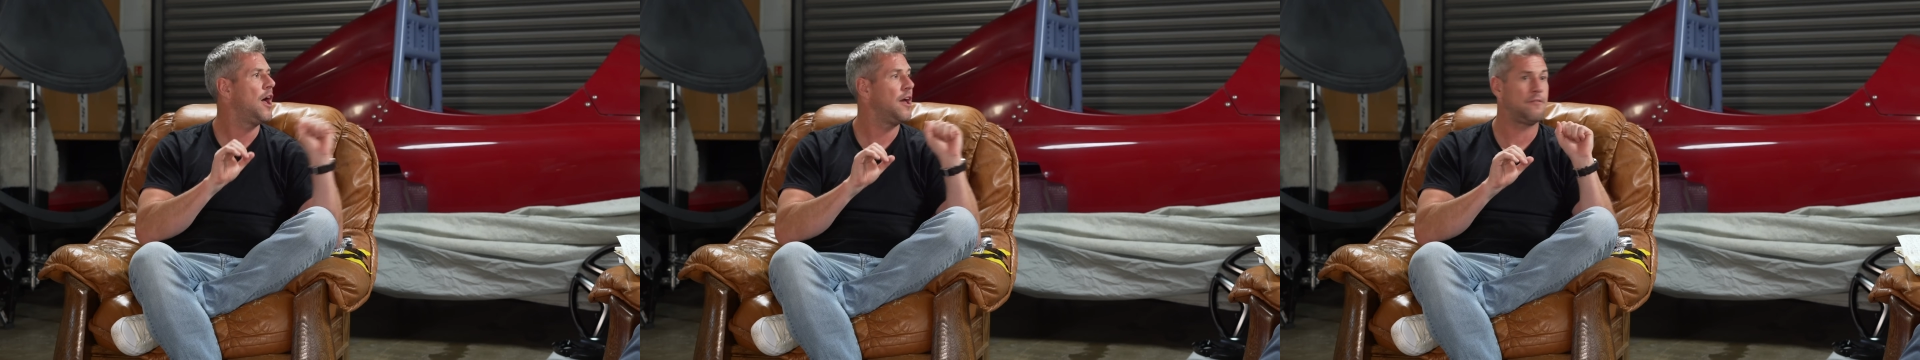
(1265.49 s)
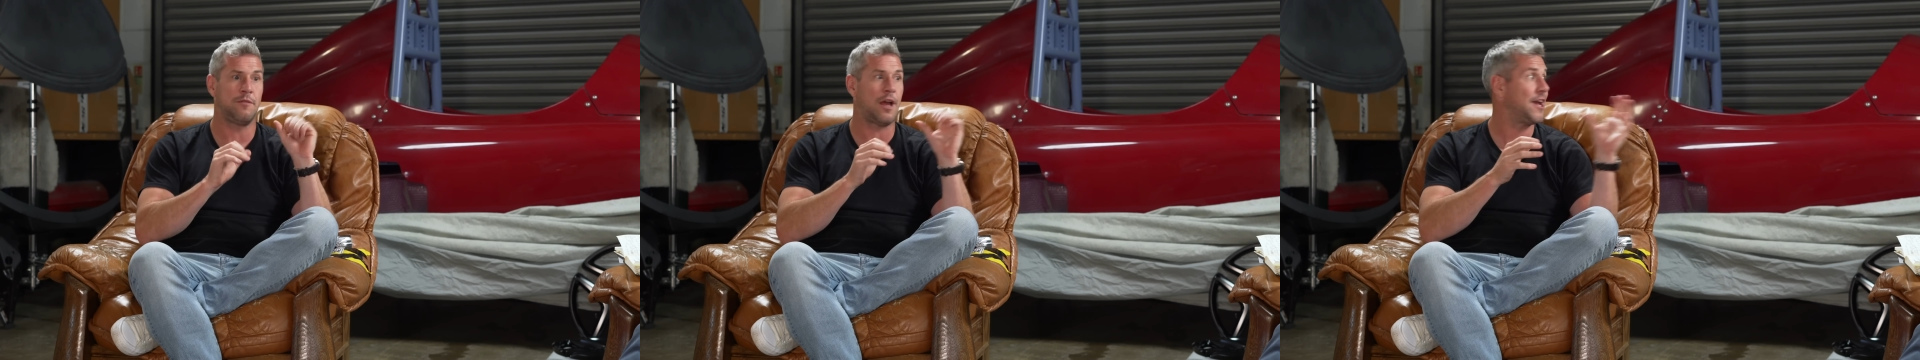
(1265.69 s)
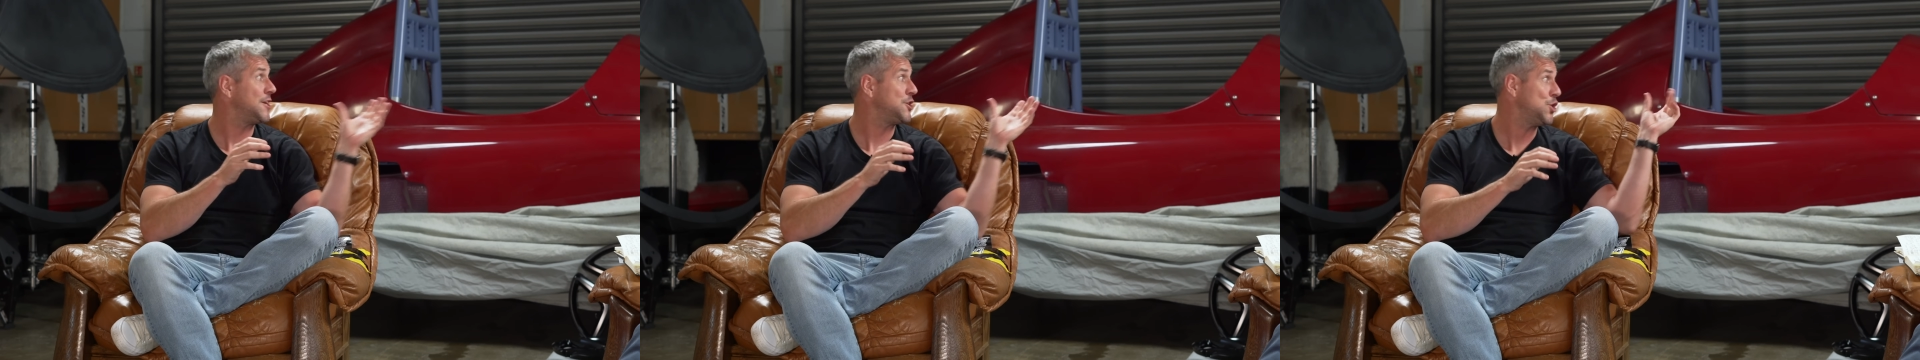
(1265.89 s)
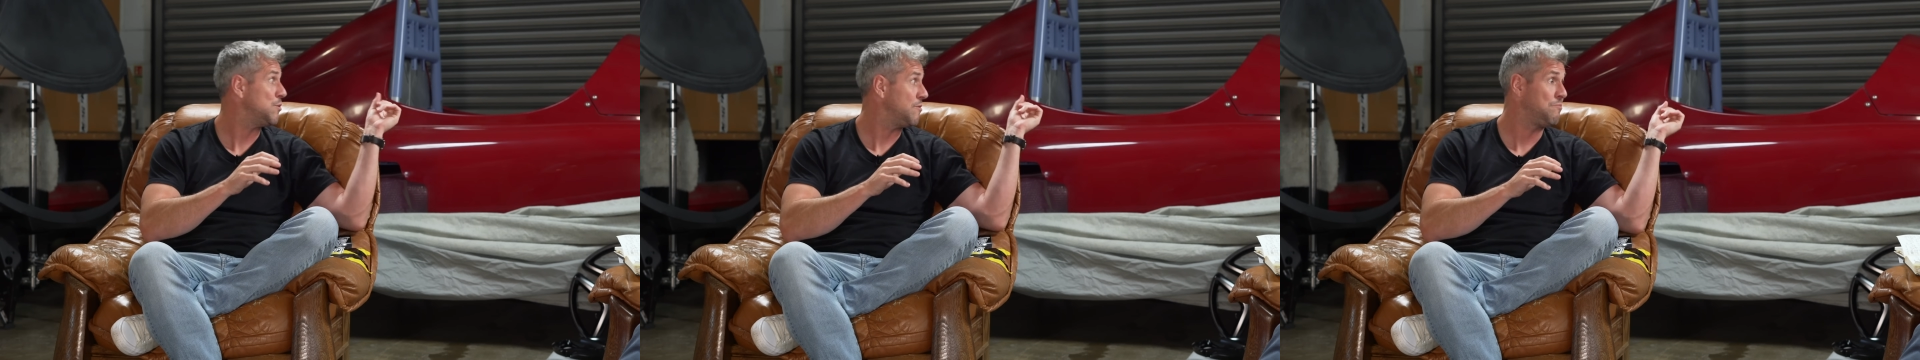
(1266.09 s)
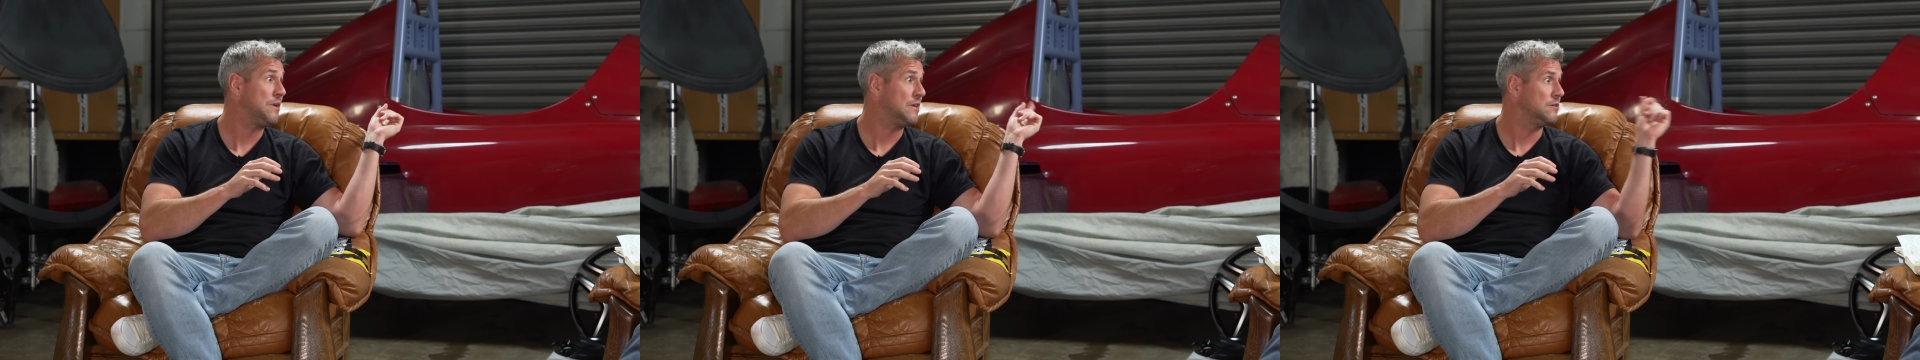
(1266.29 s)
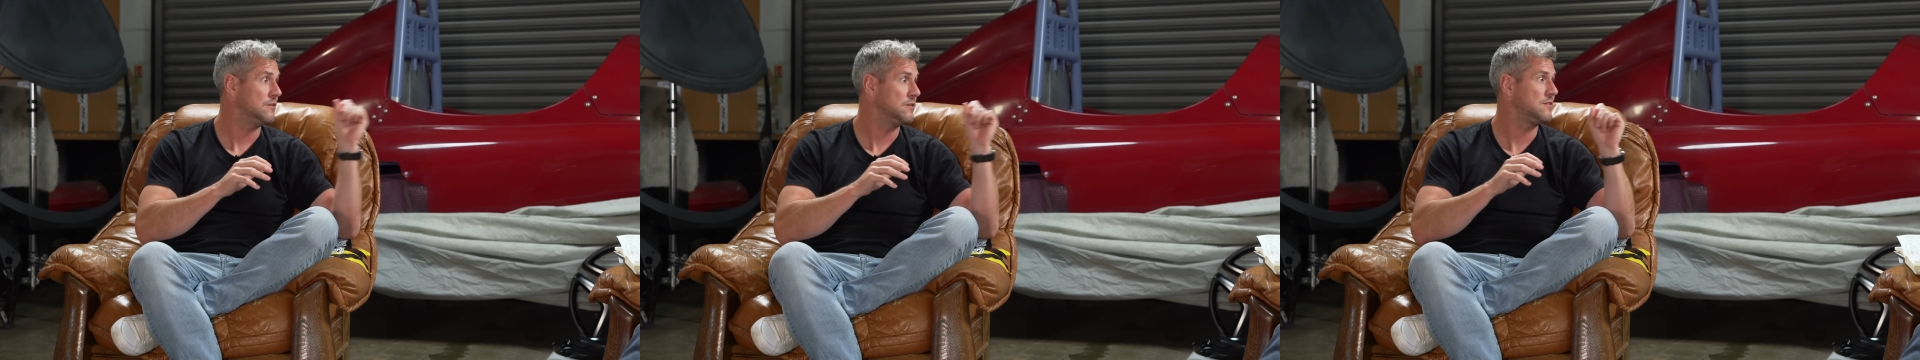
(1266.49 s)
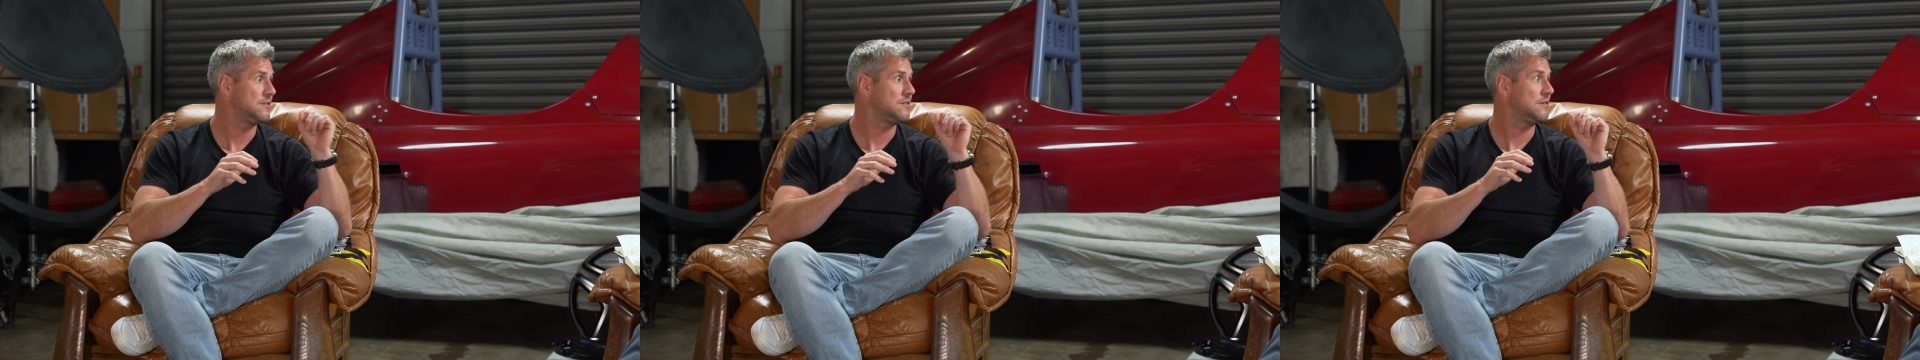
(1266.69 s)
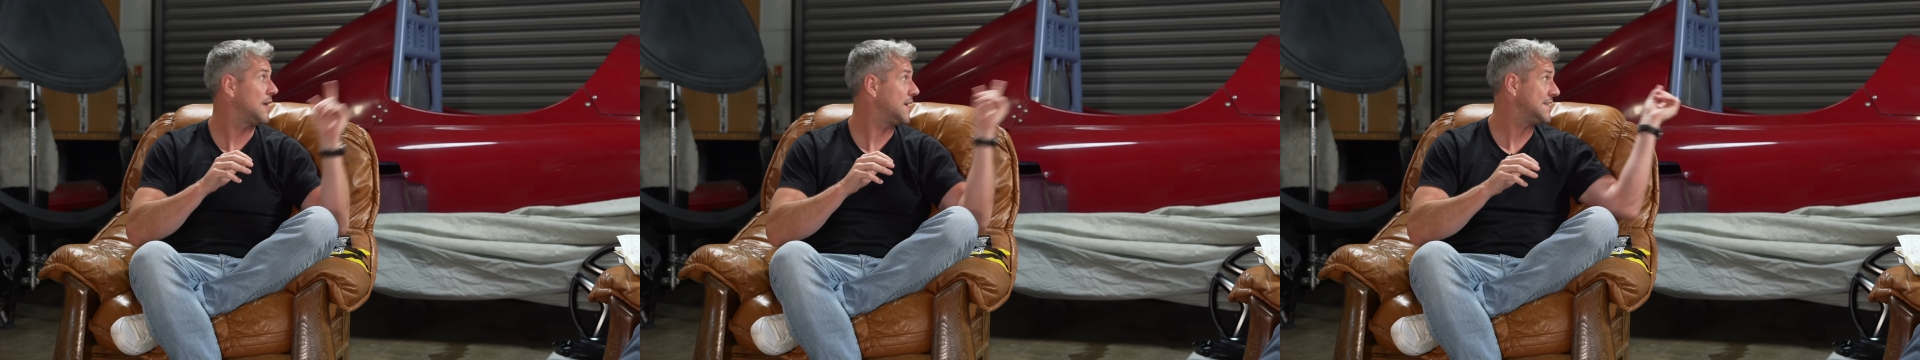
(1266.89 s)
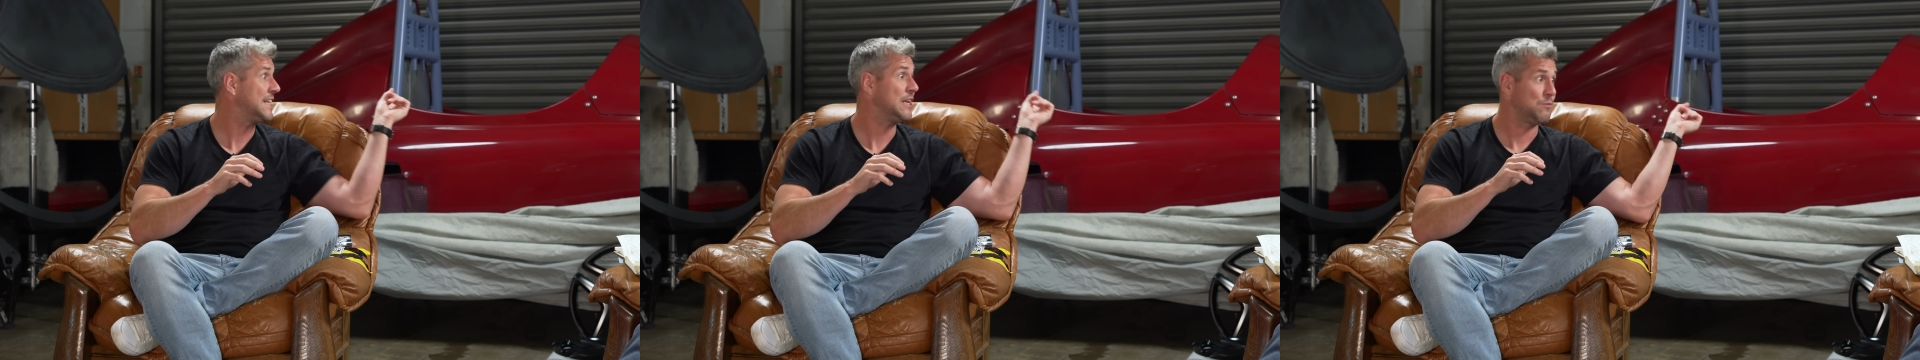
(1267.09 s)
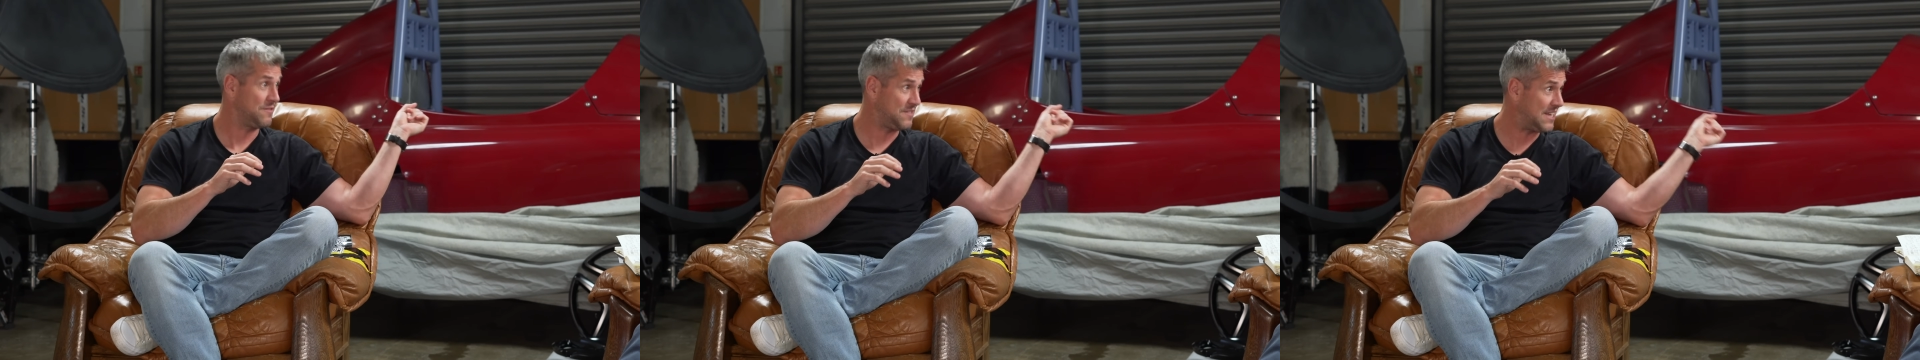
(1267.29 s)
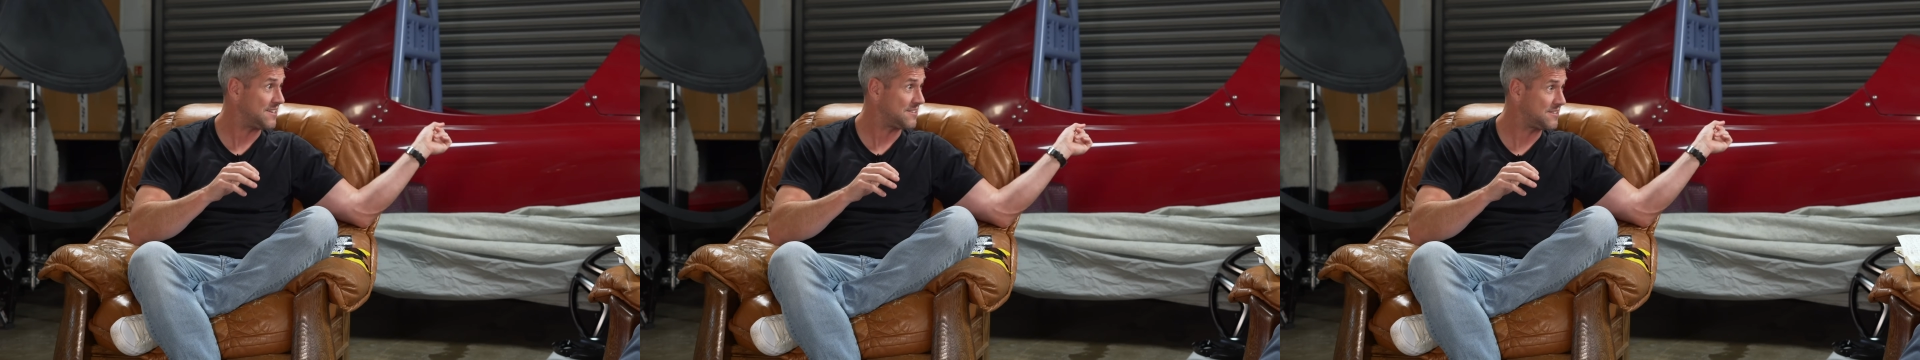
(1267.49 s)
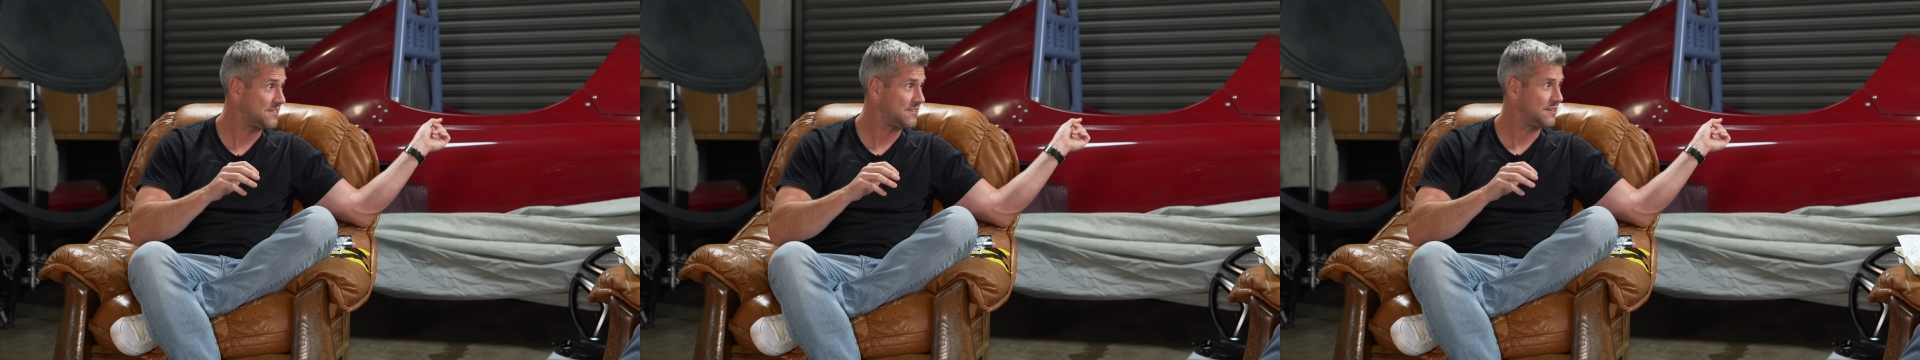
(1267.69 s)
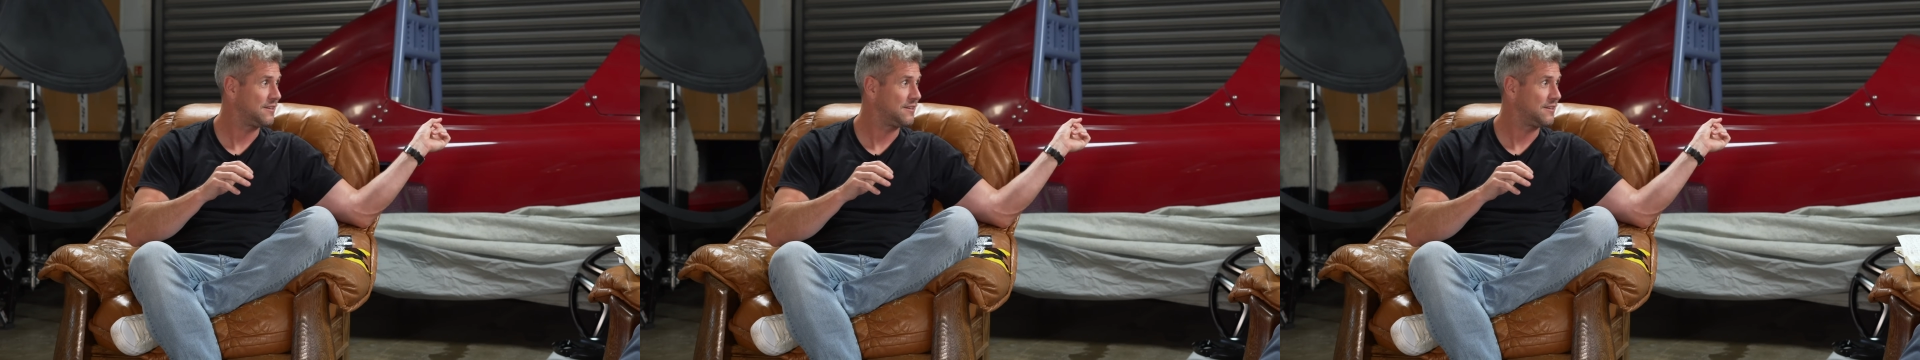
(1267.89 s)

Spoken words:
like I do it with builds, like I did it with this.